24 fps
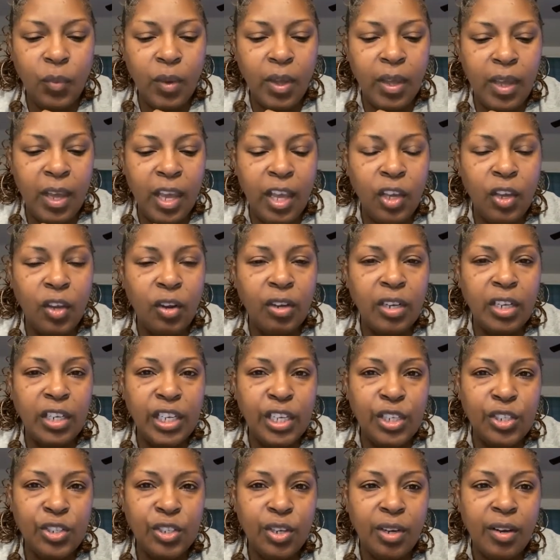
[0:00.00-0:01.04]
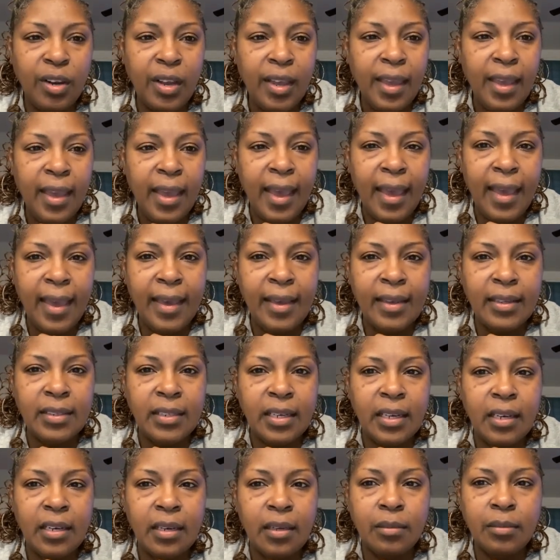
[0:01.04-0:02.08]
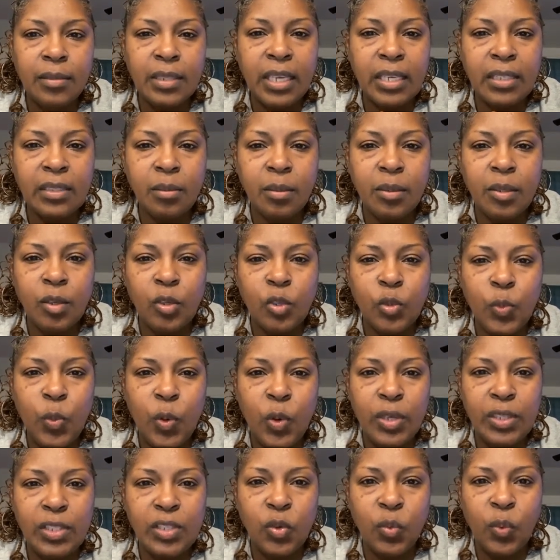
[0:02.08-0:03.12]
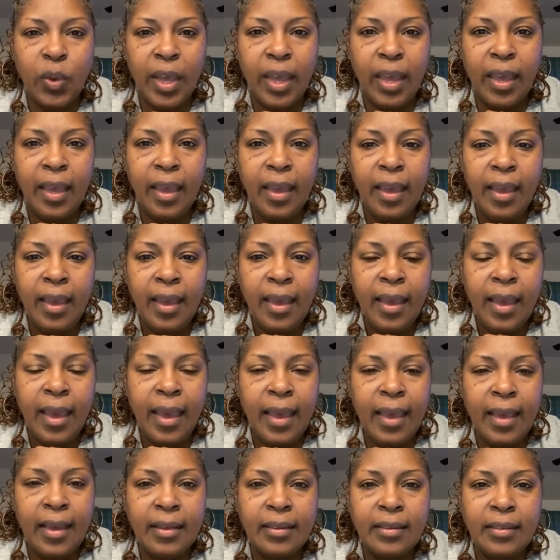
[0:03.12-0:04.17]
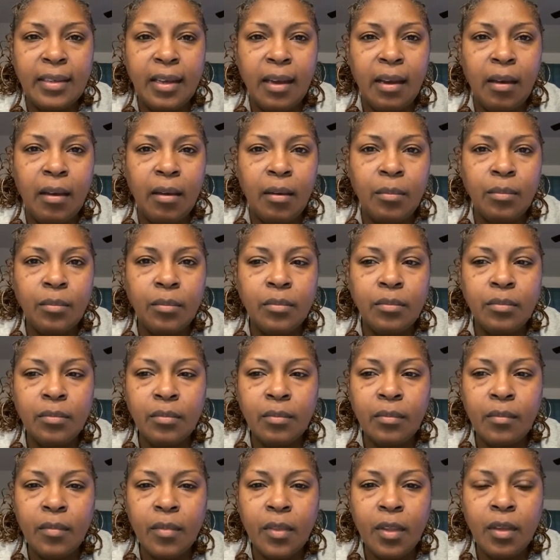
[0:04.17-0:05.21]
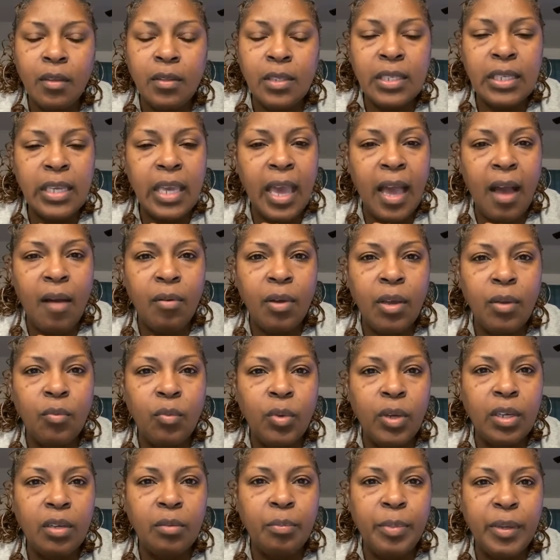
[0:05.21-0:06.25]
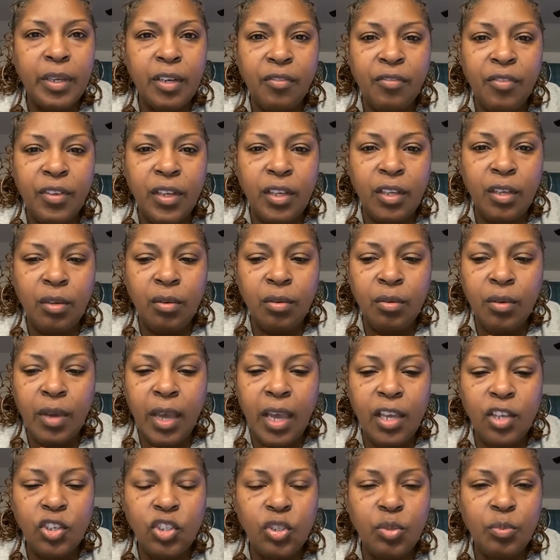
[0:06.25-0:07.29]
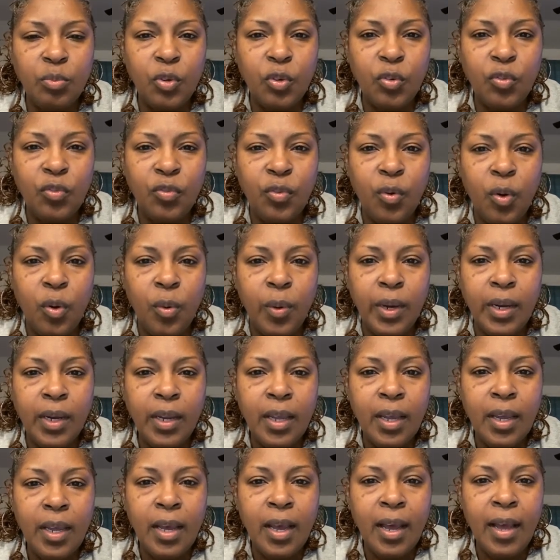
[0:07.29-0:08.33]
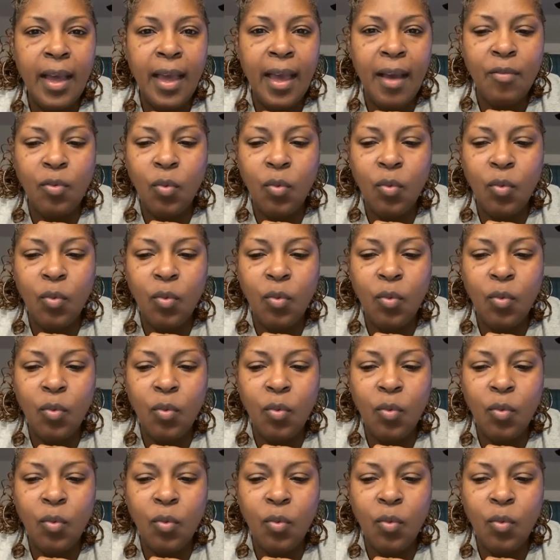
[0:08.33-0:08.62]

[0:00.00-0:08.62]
at your leisure, and take some of those points away, and see how it will benefit you as you move forward. Have